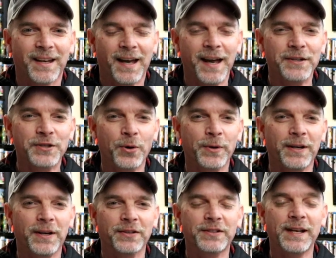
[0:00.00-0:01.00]
Hey, Tony
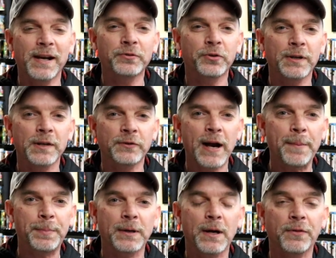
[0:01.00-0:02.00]
here. Today I'm doing an
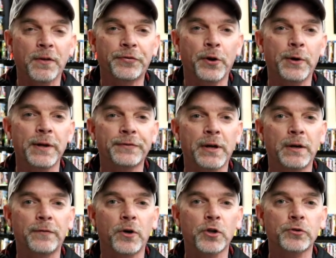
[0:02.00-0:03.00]
unwrapping of the 30th
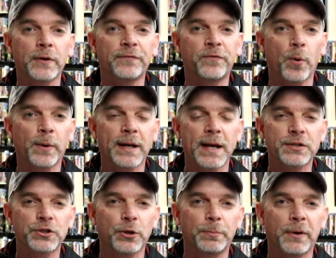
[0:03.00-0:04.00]
anniversary 4K
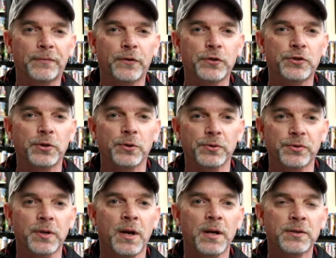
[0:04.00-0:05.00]
Steelbook for
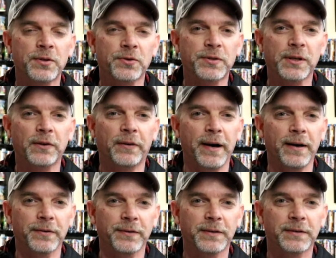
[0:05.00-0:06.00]
Juice, so stick
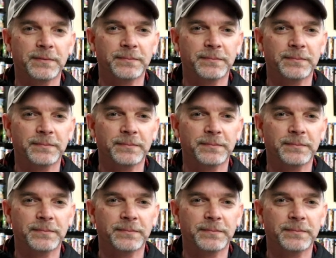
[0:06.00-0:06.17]
around.